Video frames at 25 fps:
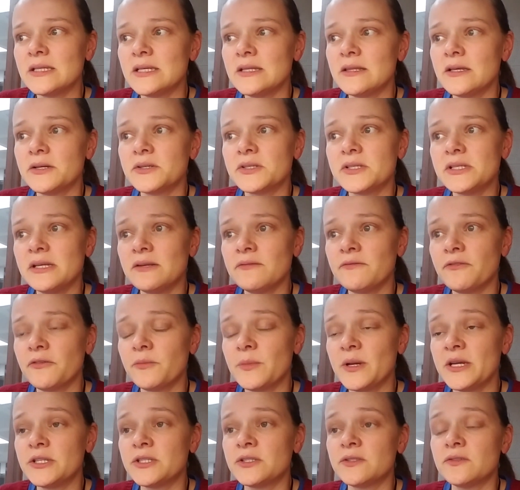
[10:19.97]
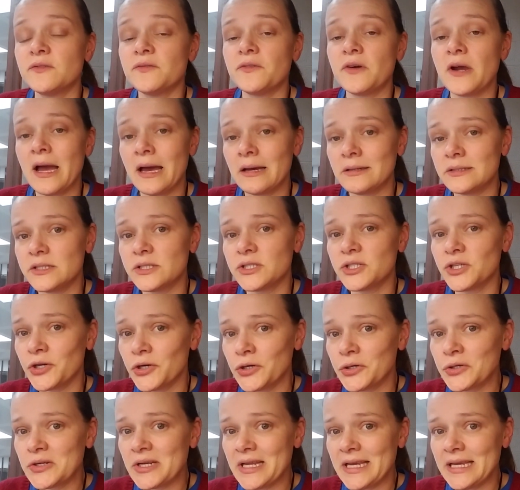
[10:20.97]
there's the information for how to
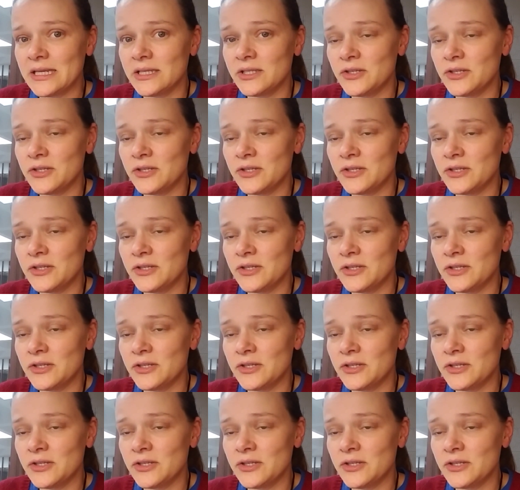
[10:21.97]
turn in